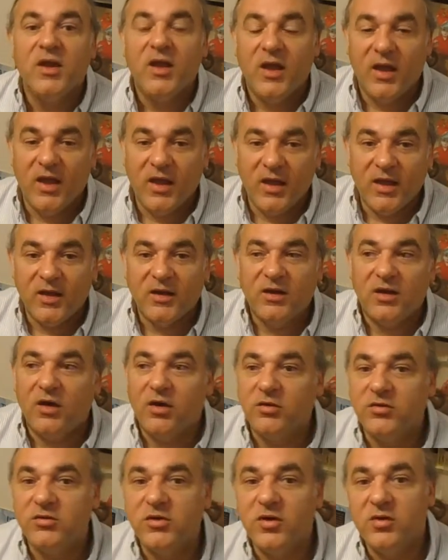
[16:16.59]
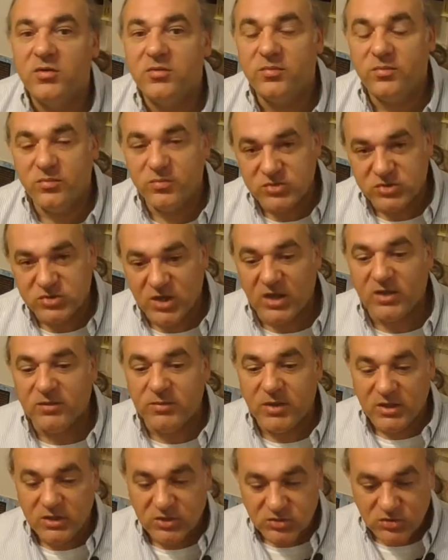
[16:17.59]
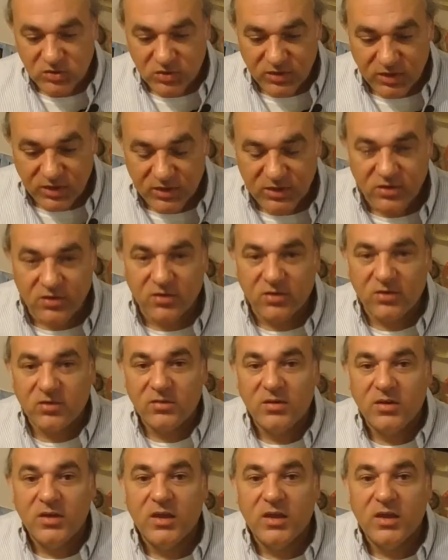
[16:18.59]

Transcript: and also check making sure that your